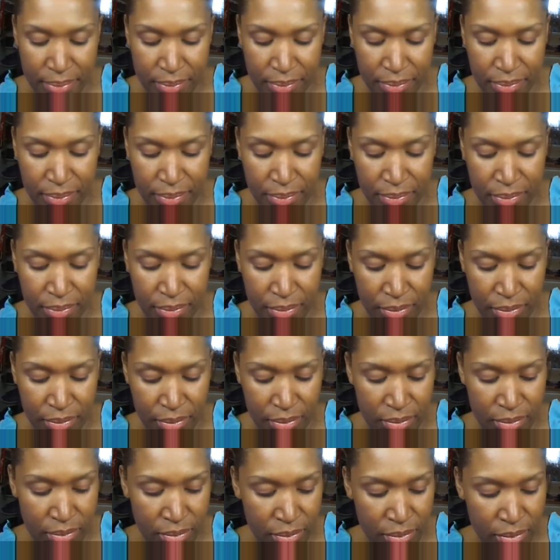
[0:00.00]

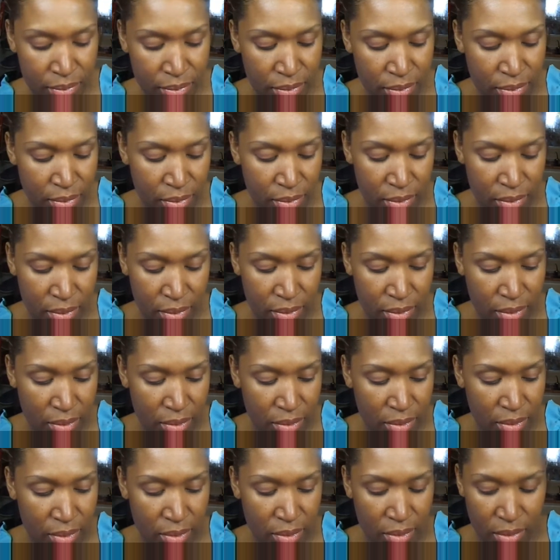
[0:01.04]

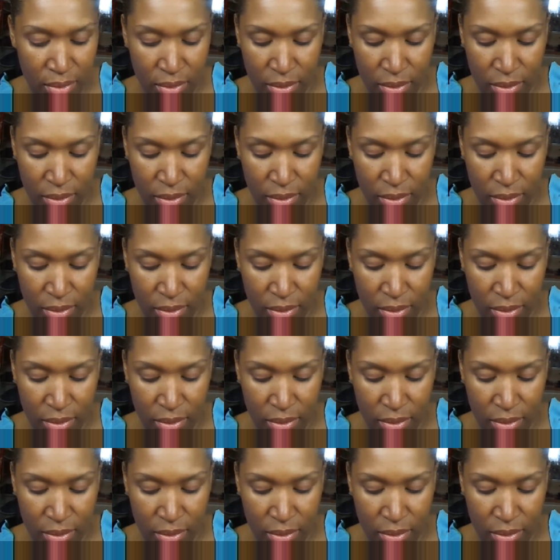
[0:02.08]
Nothing is said.